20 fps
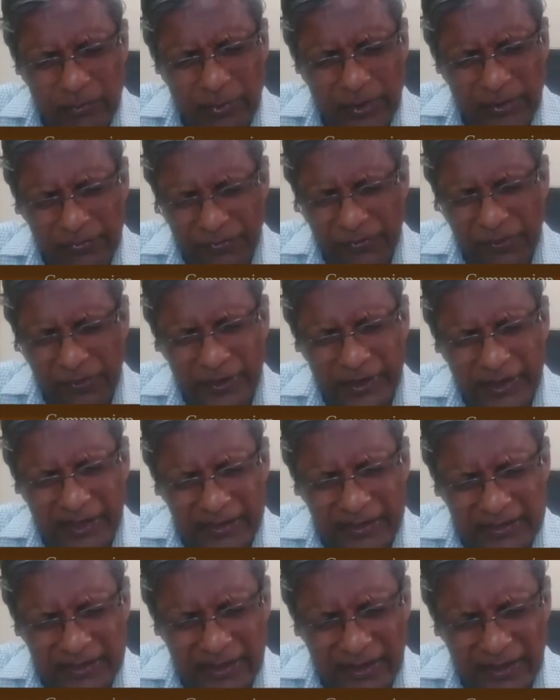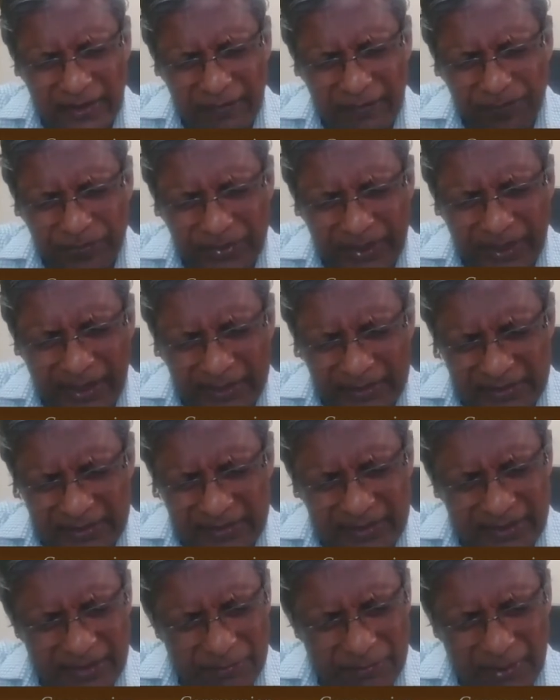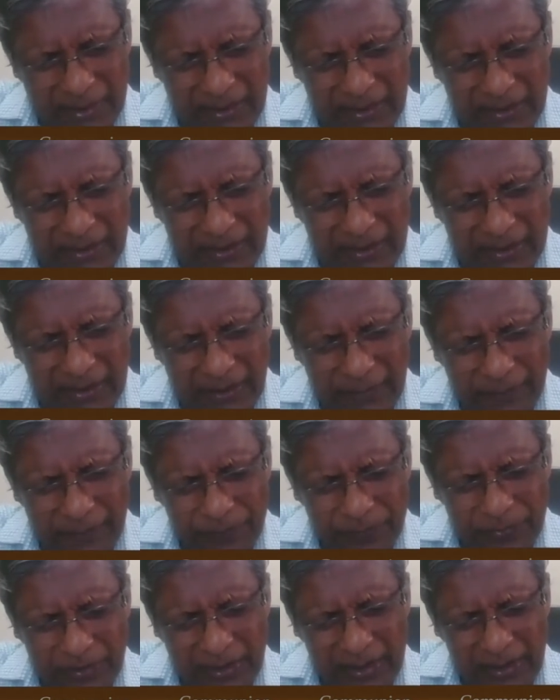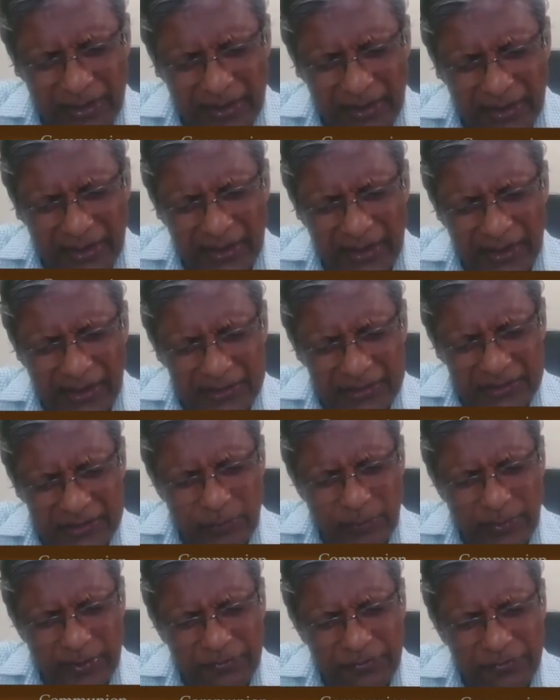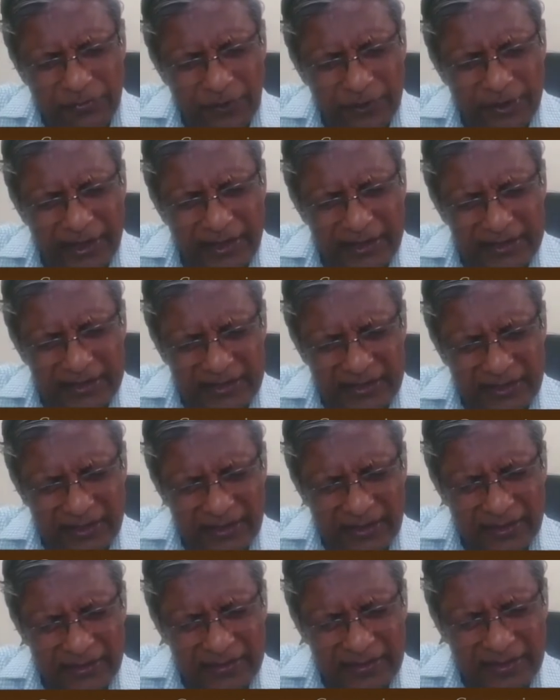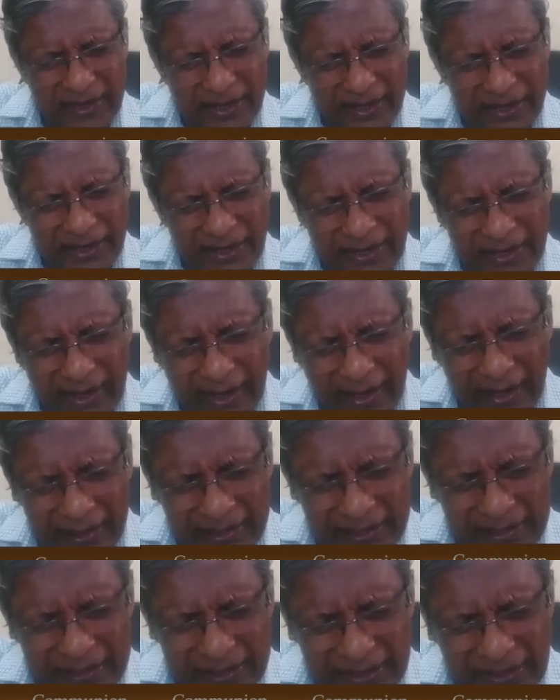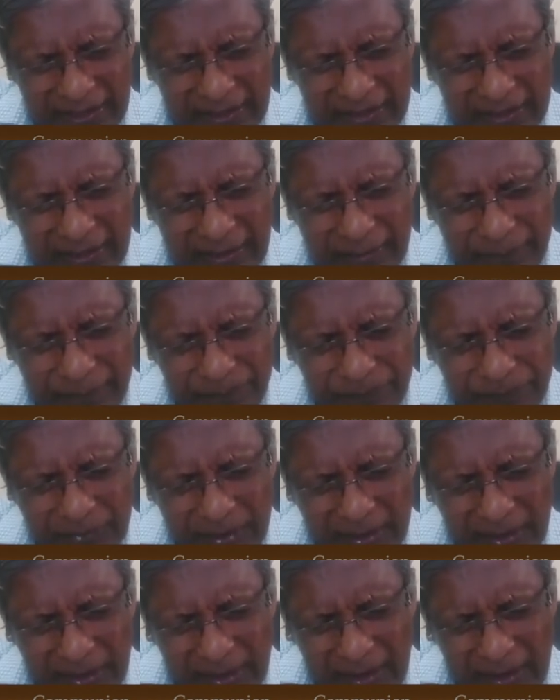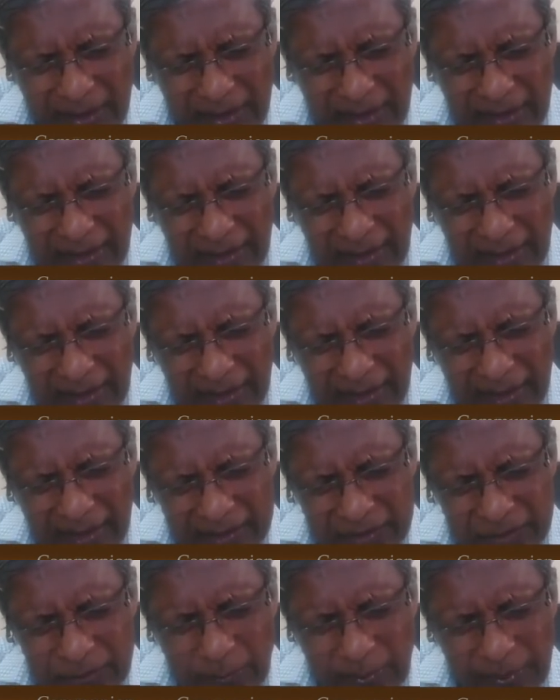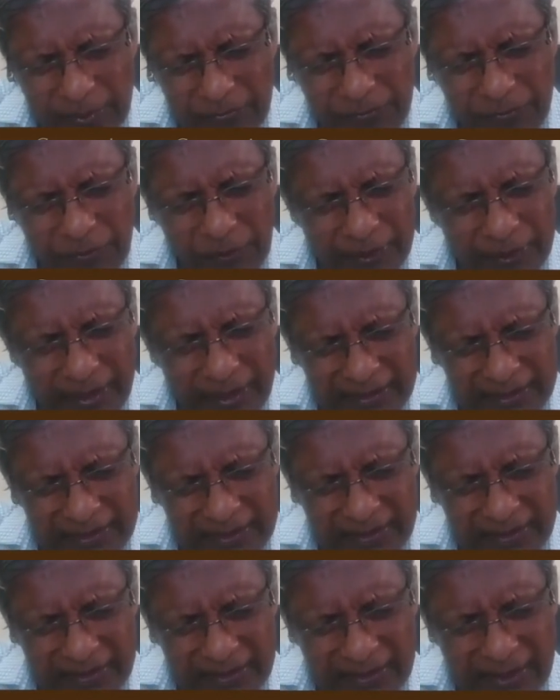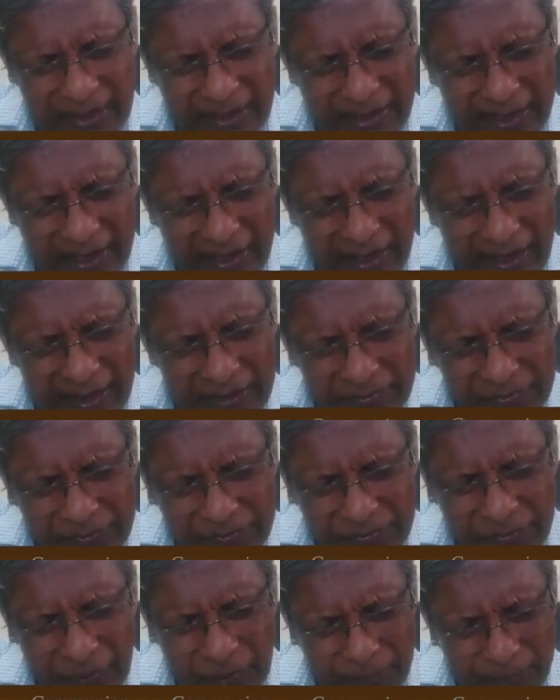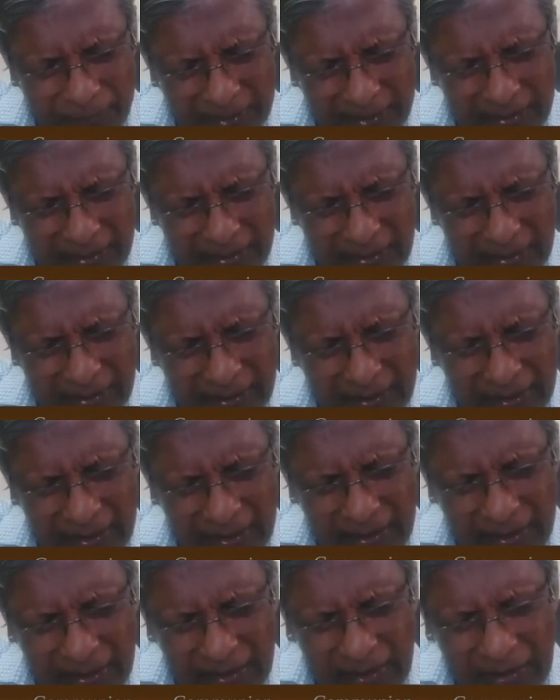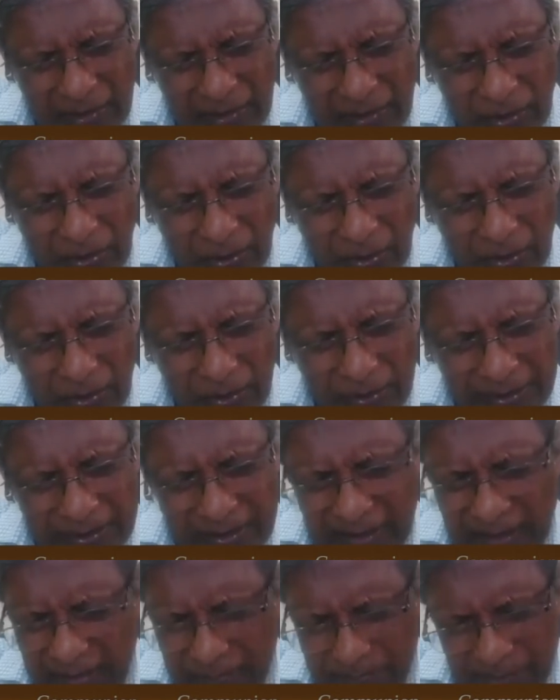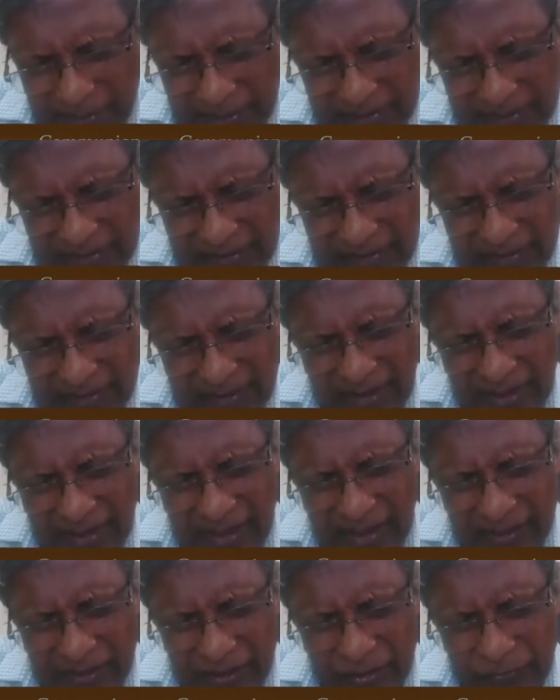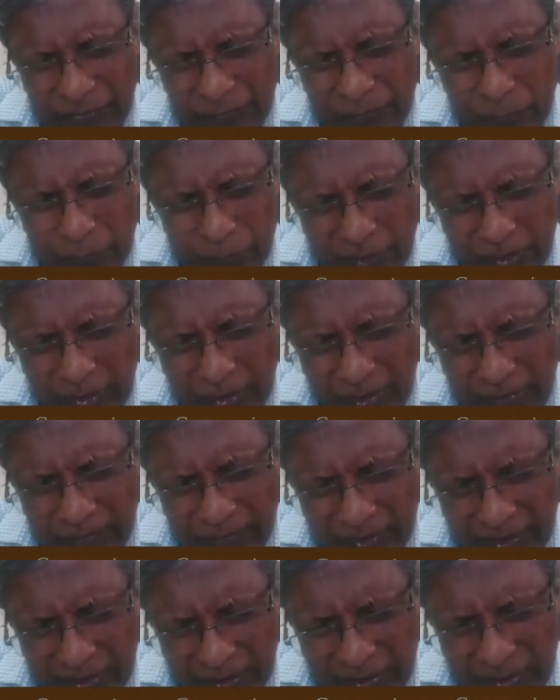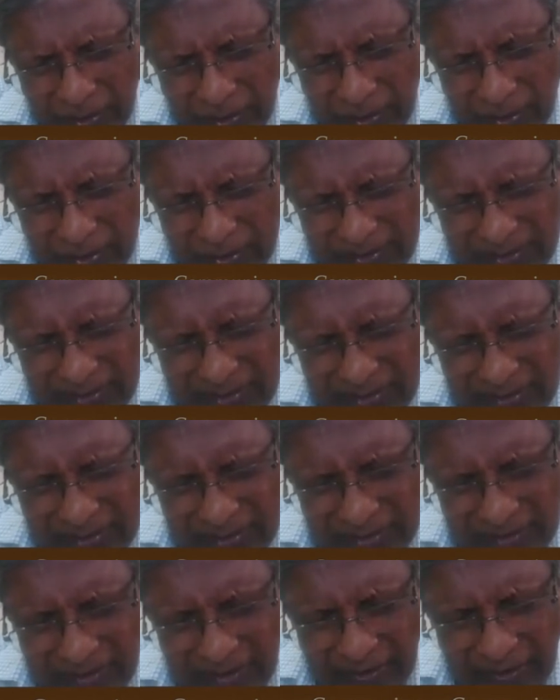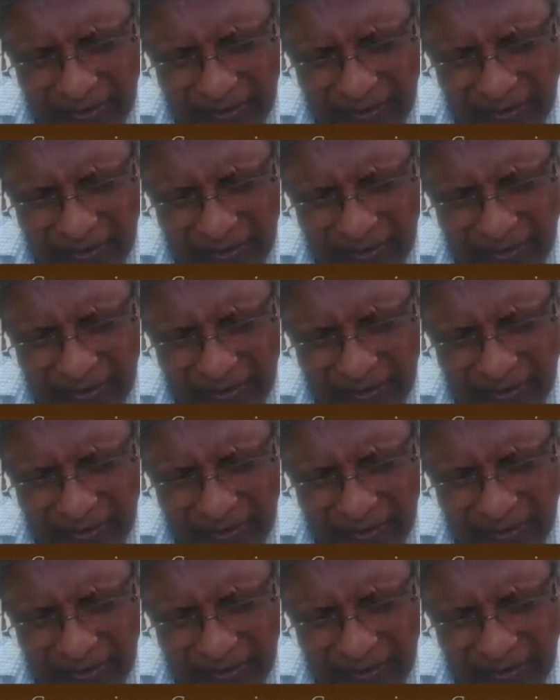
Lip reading: we forget Gethsemane, lest we forget thine agony, lest we forget thy love for me. Lord, keep us at the foot of the cross.